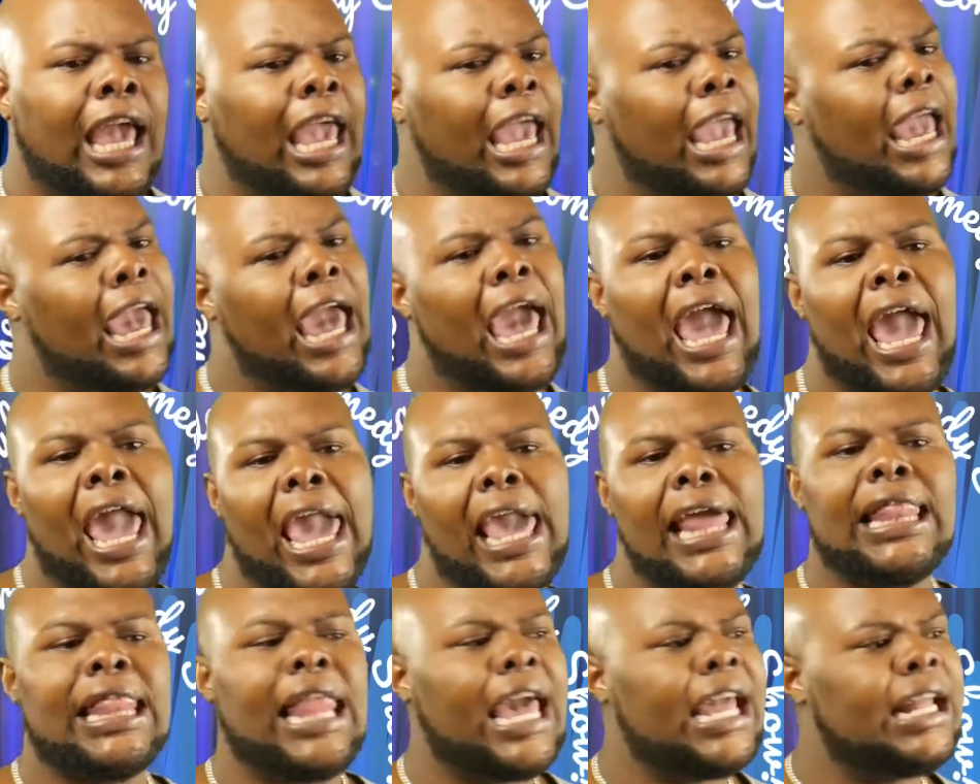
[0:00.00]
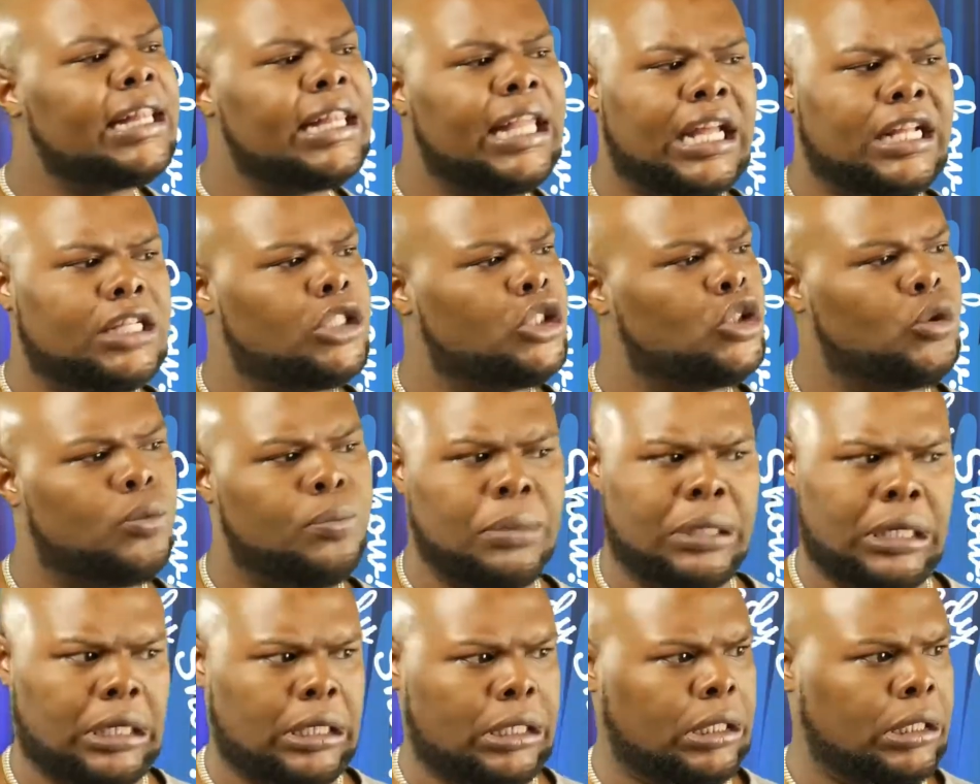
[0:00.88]
And I ain't like that too
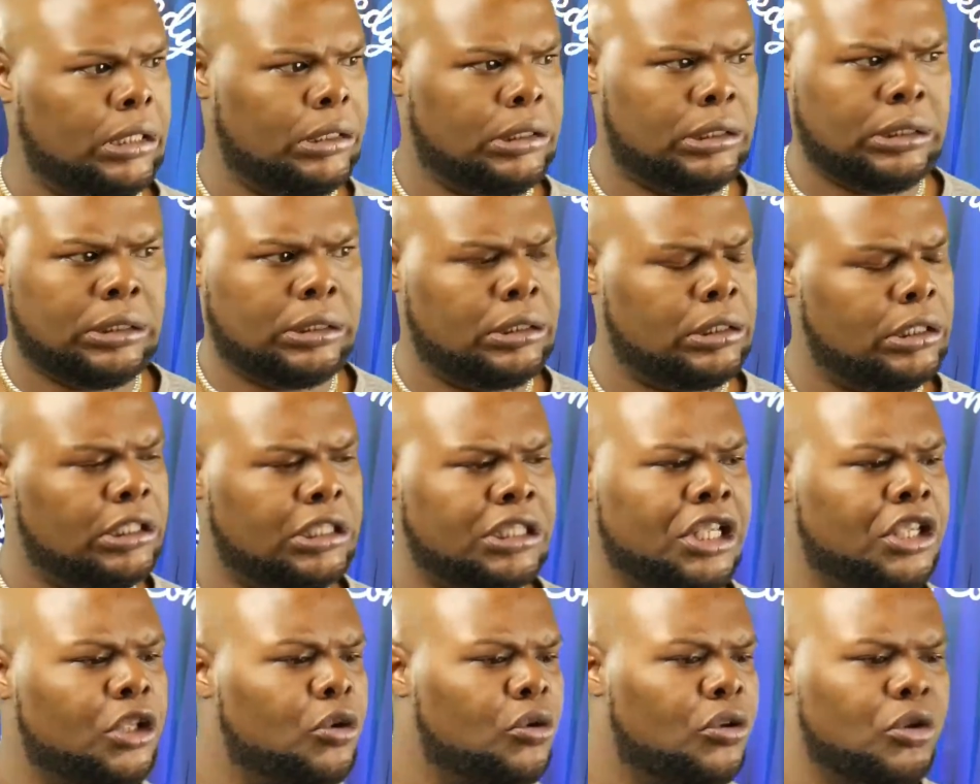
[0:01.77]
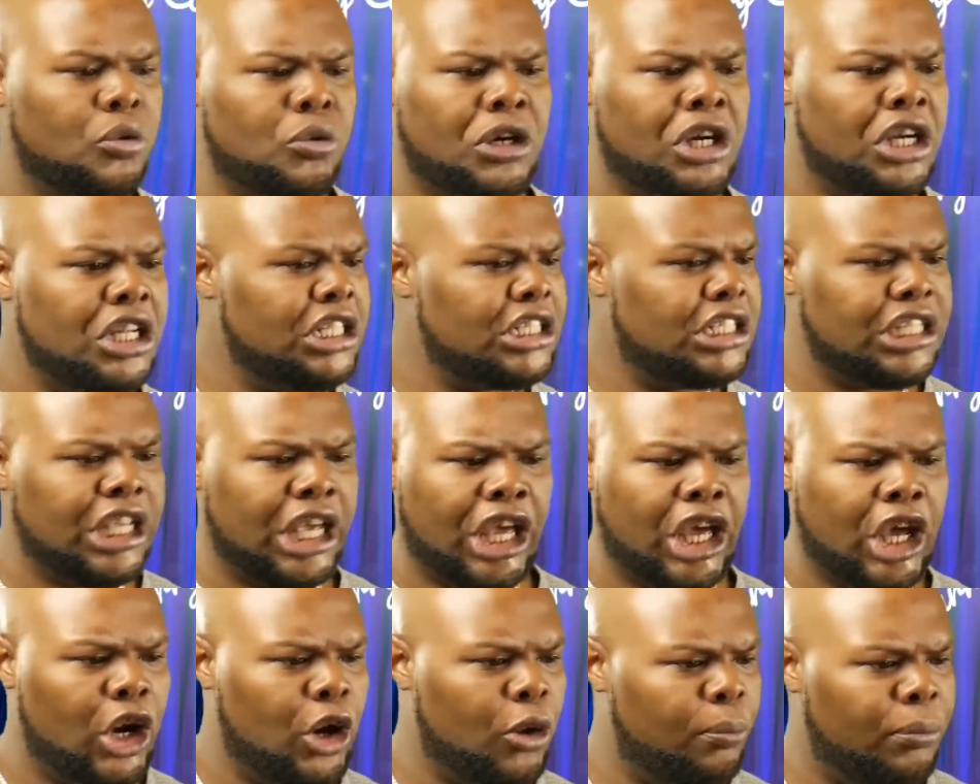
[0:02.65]
much. See, you couldn't
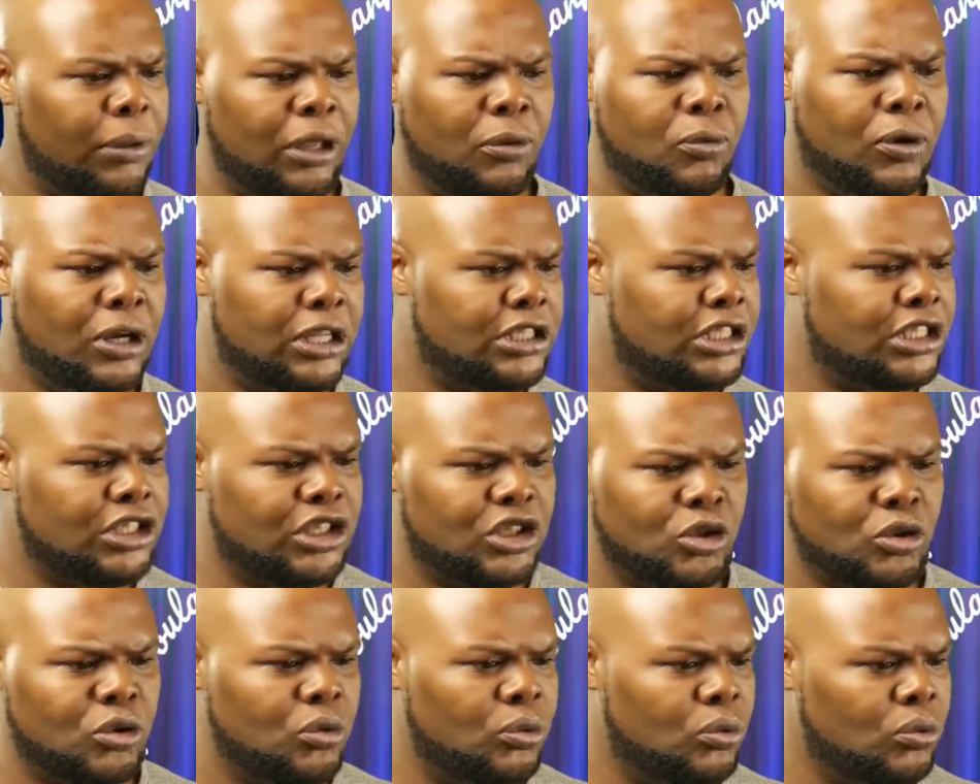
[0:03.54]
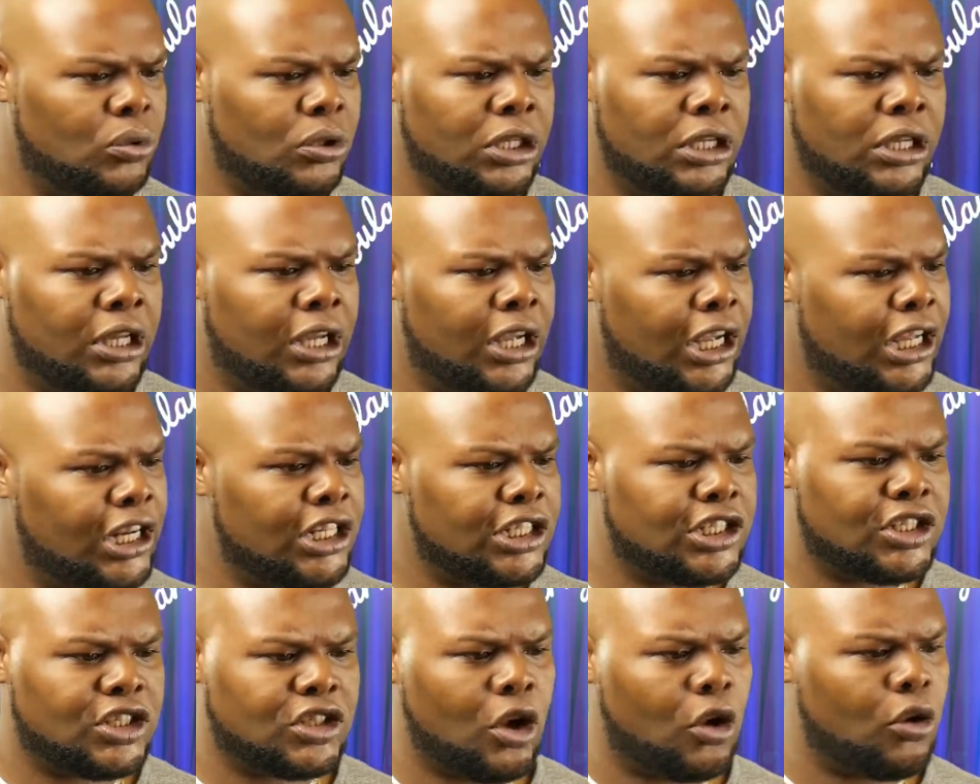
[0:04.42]
tell me what to do in a
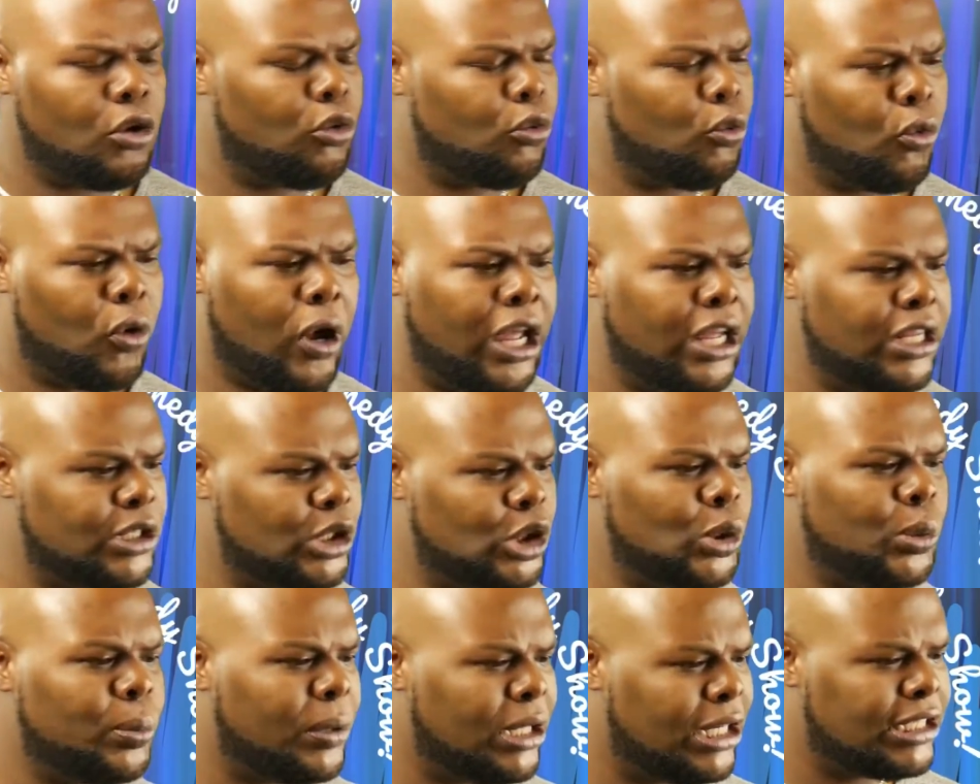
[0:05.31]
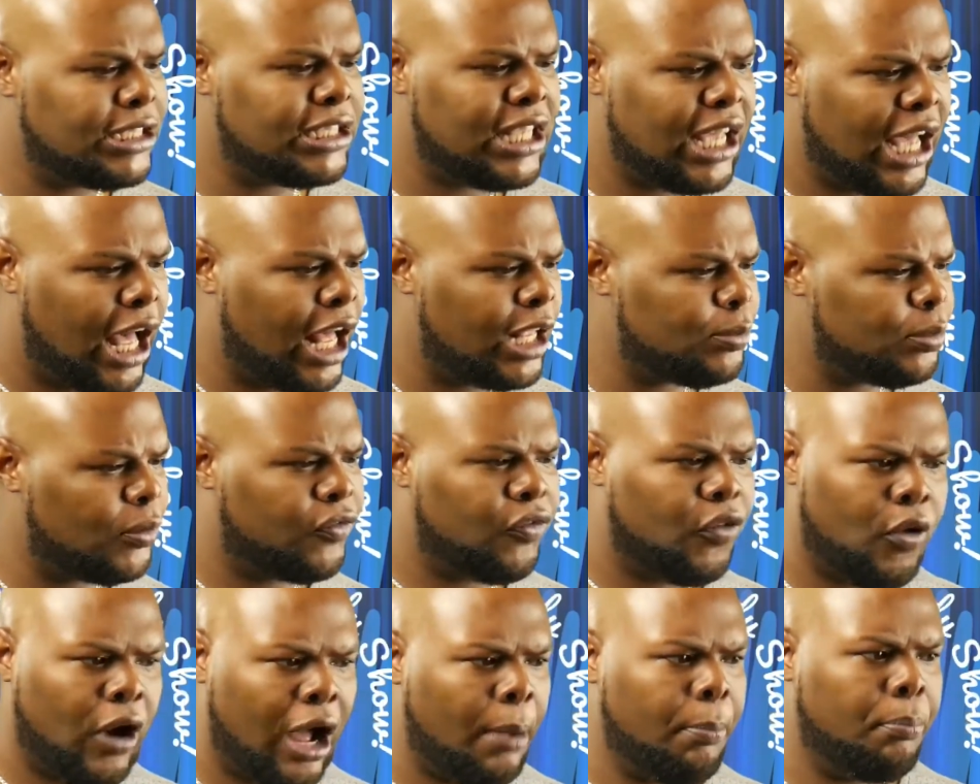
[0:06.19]
certain way too many times
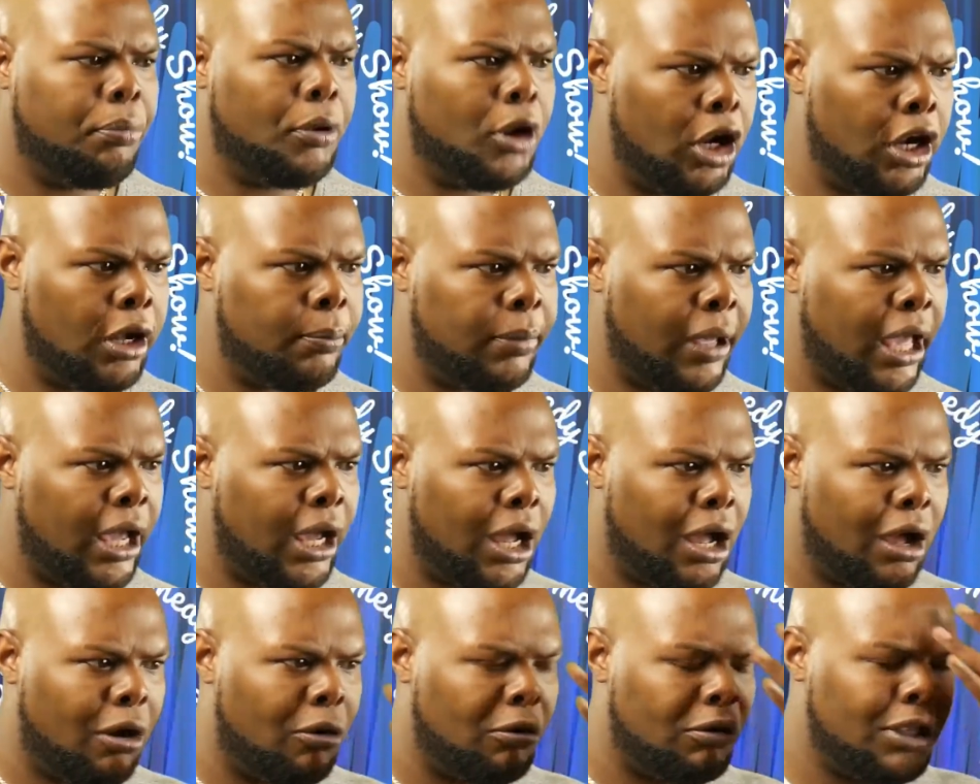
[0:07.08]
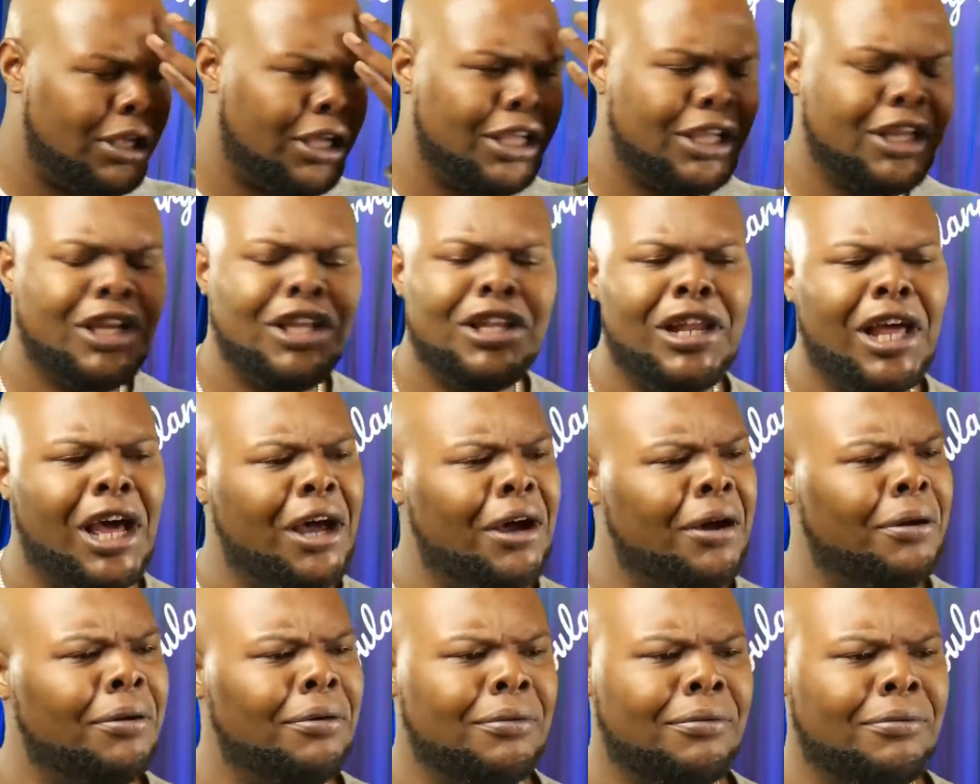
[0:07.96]
before I bucked back out. You
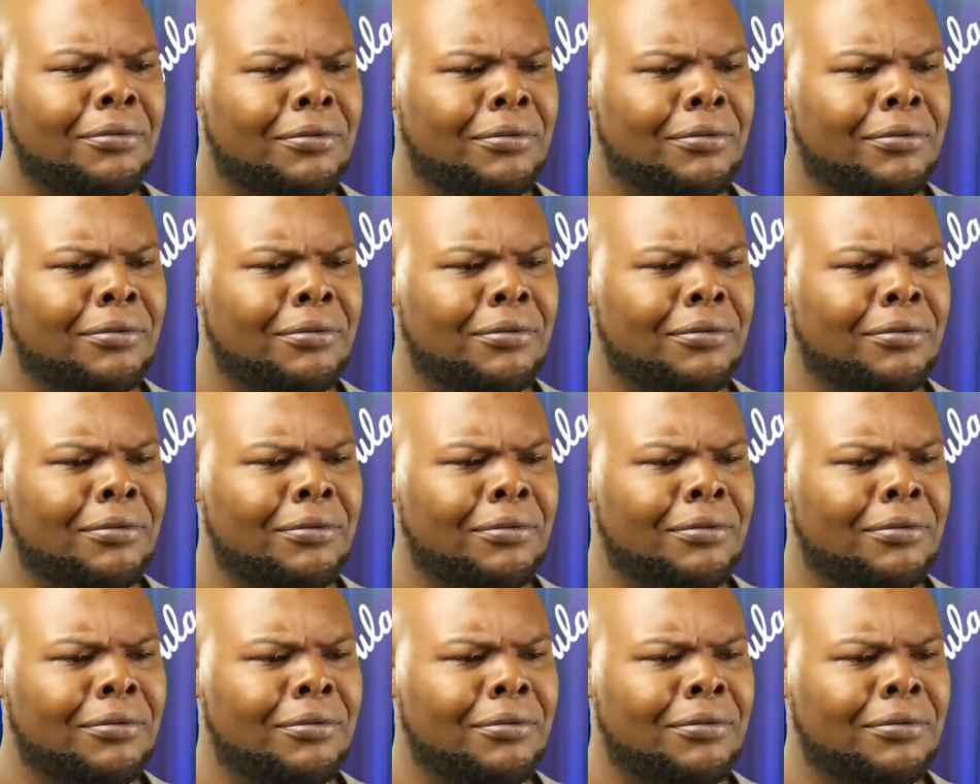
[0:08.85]
know?